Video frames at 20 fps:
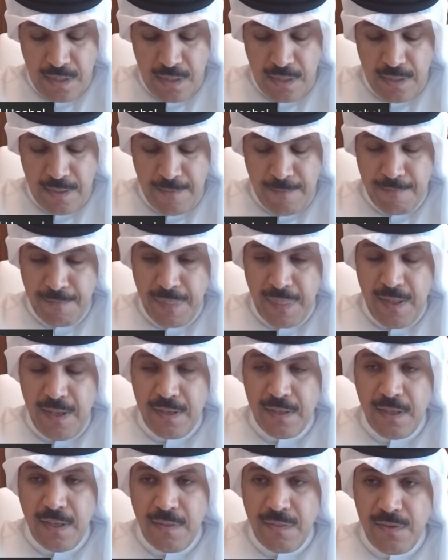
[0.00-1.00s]
Um,
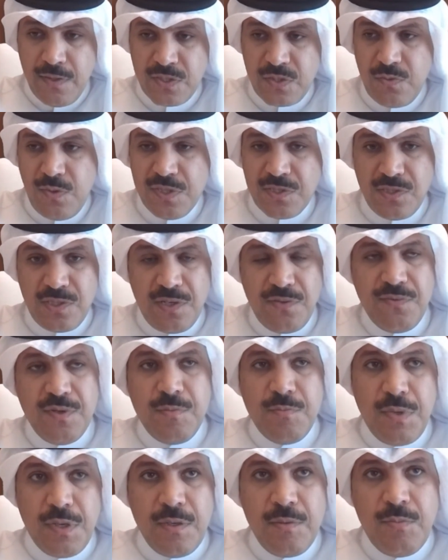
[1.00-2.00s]
uh, this was
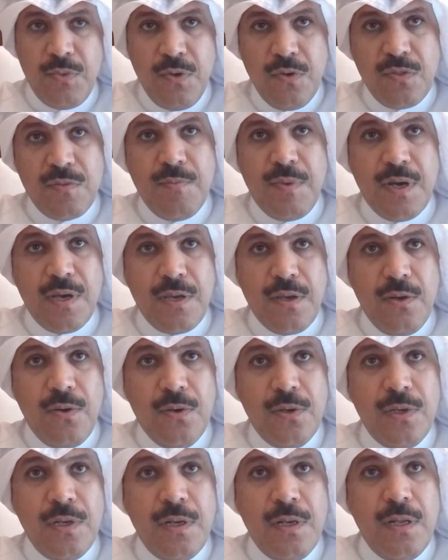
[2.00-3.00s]
driven by, both by
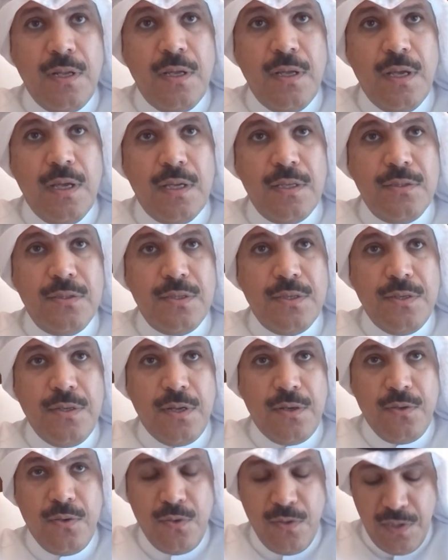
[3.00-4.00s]
oil and
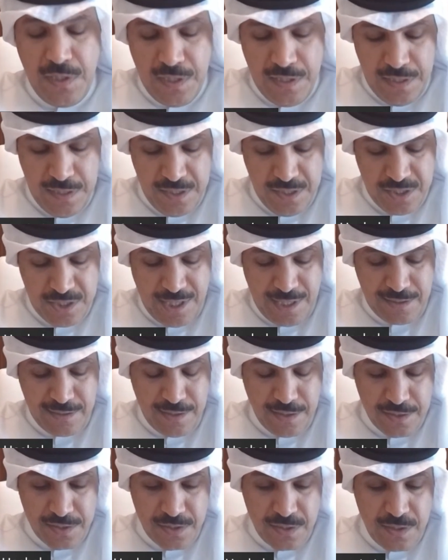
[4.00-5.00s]
non-oil
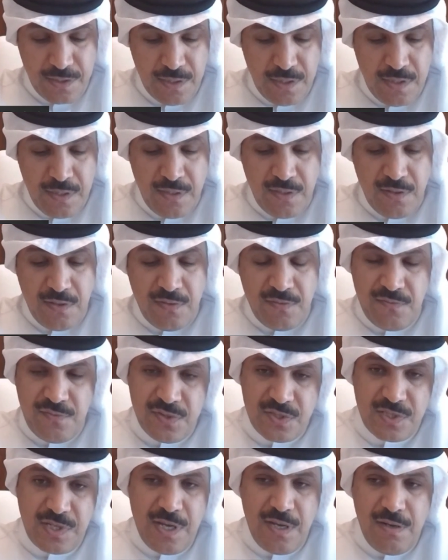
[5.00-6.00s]
sectors.
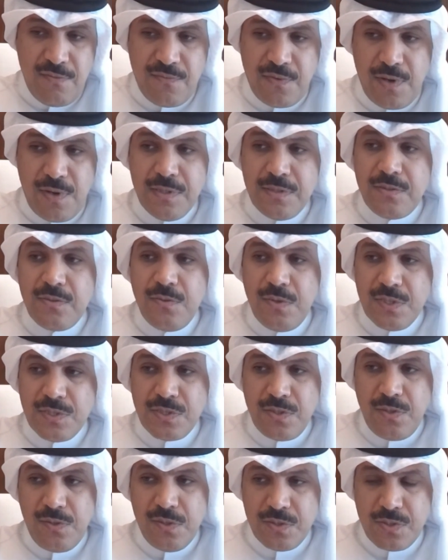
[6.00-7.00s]
Fiscal front
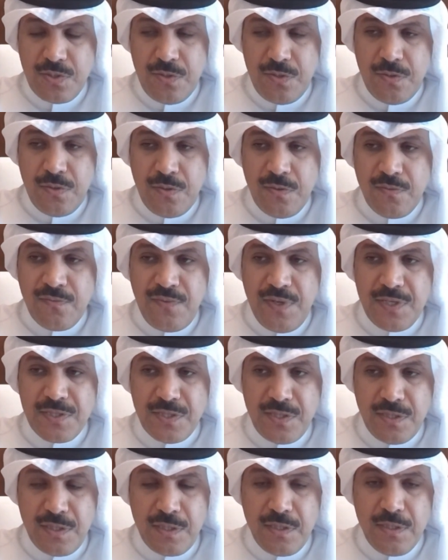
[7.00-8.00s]
was also
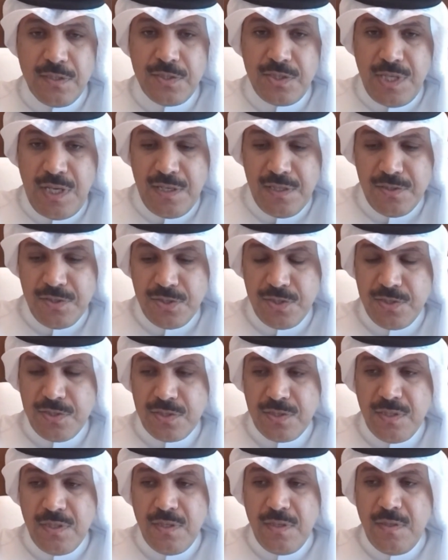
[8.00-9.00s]
facing uh,
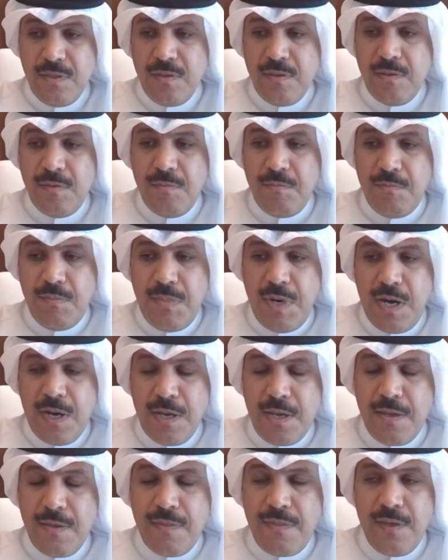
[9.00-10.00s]
challenges by
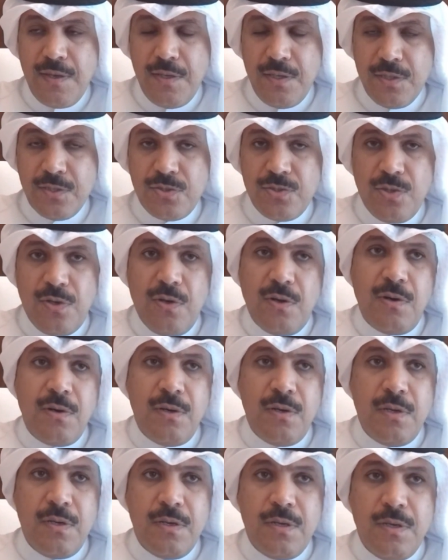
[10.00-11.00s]
the hit
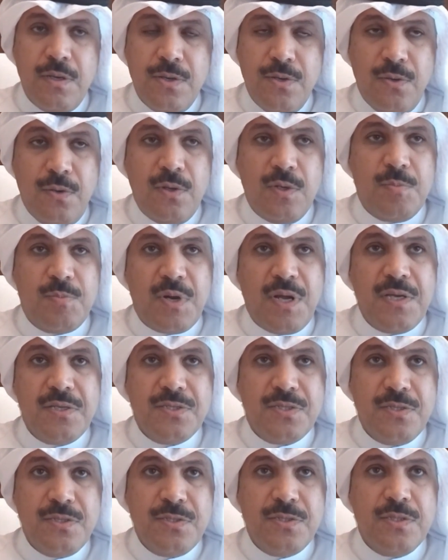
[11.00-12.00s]
in oil
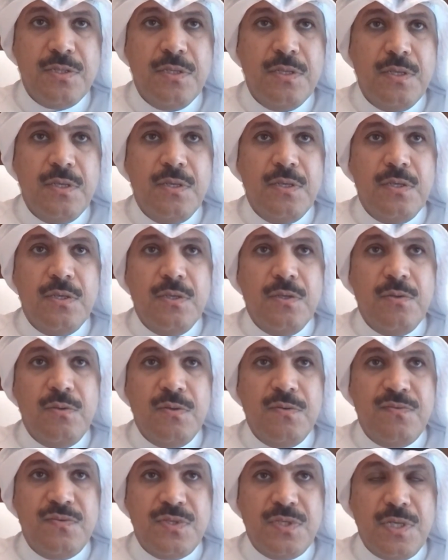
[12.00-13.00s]
prices.
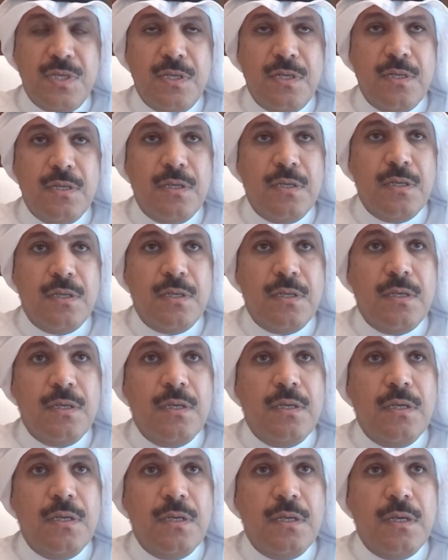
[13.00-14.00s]
We've seen
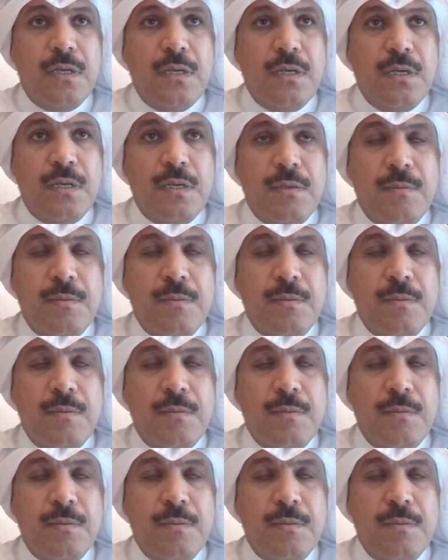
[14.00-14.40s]
a uh,